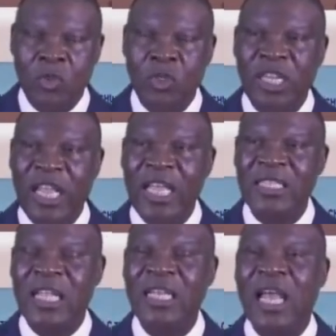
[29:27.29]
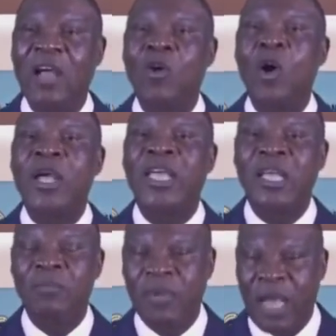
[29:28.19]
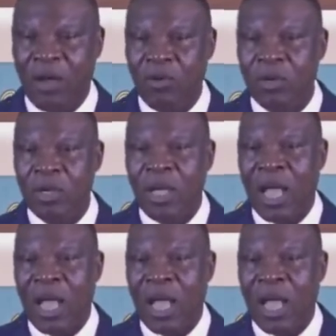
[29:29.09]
To the extent that God came down